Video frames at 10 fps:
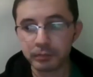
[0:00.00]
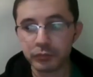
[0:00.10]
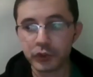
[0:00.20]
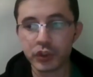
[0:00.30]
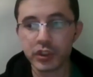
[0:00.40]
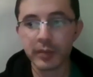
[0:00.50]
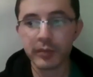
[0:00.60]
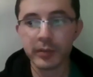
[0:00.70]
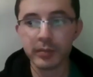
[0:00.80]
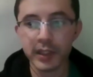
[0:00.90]
to stop
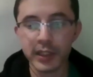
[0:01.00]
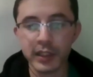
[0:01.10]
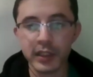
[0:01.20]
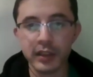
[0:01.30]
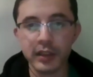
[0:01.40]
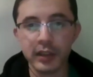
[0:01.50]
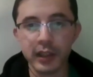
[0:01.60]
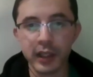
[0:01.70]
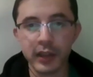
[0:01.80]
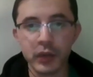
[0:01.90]
the bleeding
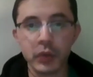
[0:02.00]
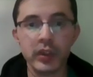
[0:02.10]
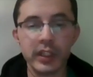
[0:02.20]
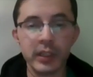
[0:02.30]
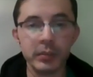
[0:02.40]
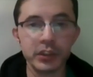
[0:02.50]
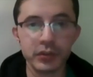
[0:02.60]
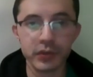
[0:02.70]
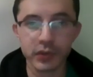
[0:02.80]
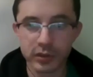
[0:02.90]
and do a damage
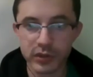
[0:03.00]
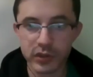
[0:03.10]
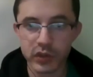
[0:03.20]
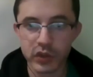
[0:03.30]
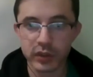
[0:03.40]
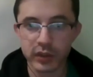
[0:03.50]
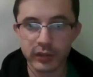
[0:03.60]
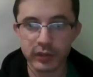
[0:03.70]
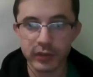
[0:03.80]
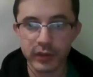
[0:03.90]
control surgery.
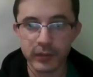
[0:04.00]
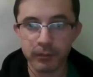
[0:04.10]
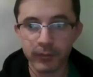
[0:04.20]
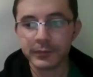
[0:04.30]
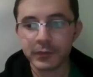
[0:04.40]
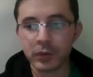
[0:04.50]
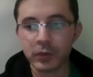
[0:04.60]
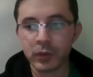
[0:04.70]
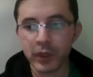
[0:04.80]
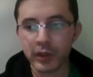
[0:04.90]

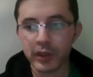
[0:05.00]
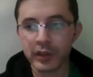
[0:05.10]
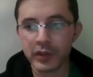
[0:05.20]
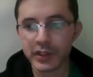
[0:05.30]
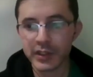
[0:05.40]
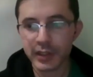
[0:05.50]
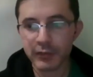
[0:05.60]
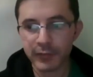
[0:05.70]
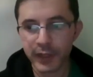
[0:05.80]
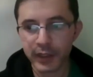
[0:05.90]
One interesting
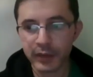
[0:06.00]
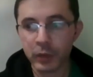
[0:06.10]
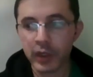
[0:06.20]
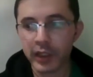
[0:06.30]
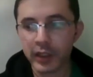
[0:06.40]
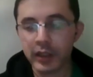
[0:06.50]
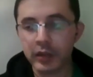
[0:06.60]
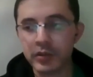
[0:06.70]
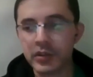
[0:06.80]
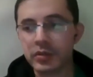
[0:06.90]
fact, why I
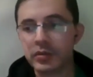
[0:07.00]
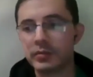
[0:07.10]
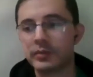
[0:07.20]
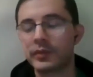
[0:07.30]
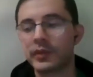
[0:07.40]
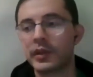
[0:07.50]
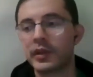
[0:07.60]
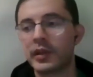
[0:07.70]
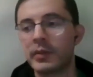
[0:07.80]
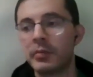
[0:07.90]
also
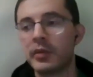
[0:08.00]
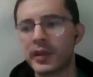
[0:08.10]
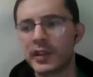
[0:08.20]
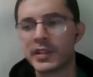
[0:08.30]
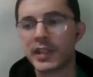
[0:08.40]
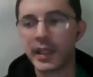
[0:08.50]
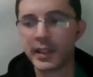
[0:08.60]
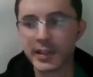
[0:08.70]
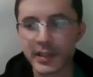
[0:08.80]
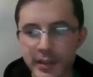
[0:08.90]
remember this
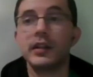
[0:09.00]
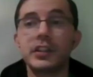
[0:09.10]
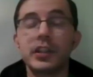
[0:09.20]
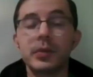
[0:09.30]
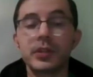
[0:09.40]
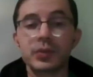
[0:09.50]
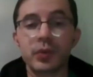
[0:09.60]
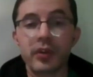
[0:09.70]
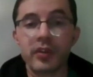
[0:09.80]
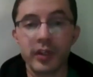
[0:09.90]
case, she was
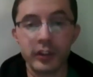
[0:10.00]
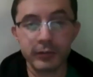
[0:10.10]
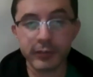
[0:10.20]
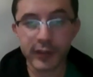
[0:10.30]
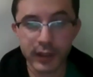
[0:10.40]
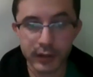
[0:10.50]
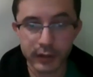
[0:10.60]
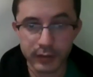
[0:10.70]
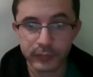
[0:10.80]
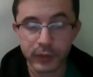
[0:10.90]
with her
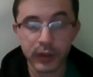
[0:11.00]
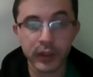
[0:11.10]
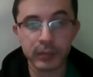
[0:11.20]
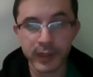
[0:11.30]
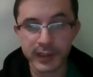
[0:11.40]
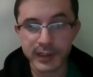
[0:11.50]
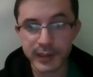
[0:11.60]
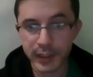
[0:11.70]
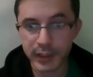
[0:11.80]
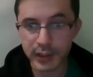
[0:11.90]
father on a bus
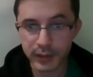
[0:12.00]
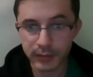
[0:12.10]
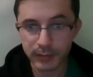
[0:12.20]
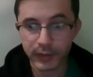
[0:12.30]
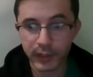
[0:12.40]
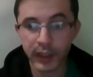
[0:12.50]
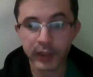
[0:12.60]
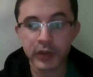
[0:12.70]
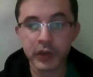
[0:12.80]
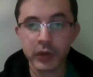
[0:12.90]
station,
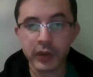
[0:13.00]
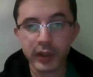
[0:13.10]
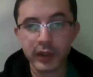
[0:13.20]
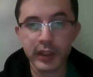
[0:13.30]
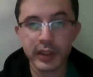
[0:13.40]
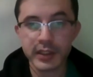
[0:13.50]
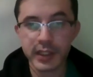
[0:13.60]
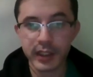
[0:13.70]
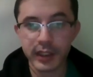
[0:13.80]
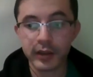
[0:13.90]
and during the
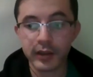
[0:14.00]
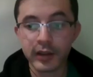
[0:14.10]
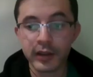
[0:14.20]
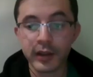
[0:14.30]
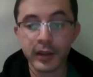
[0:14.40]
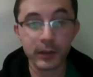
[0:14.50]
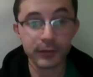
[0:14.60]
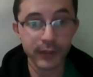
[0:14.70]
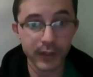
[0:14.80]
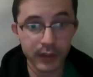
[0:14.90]
attack, her
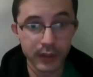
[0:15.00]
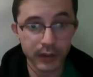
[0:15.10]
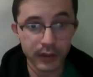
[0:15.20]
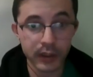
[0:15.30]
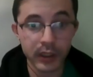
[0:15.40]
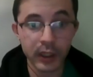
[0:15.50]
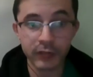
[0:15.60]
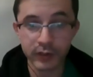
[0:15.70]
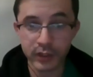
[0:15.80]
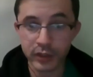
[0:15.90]
father
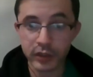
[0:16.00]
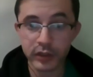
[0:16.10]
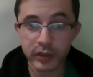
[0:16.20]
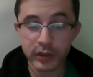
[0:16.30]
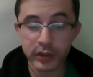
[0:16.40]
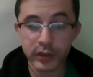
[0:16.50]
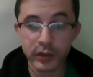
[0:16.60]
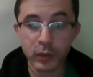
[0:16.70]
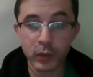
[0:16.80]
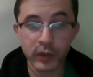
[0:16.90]
covered her
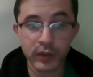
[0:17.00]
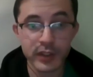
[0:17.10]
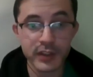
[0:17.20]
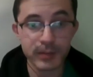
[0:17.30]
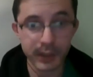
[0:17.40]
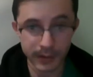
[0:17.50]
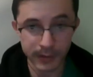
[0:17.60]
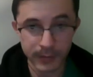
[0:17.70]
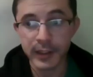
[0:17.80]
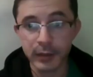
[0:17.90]
with his
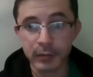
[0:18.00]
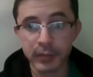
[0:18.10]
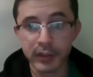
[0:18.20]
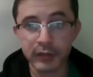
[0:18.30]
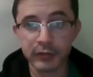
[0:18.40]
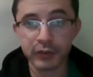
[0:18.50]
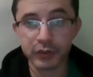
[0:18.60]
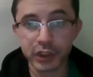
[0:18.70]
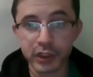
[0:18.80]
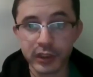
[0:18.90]
body. But
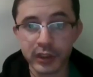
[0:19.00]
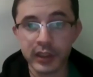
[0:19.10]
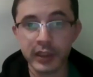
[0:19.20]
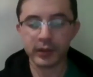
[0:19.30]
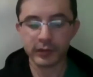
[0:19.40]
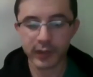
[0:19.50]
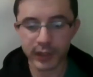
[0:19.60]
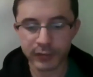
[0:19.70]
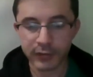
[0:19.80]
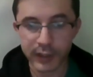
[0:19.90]
unfortunately,
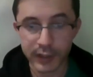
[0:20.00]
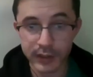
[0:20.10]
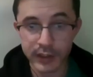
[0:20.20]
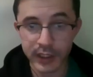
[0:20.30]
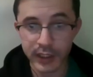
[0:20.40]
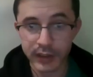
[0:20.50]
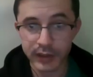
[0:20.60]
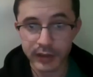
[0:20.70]
the father died.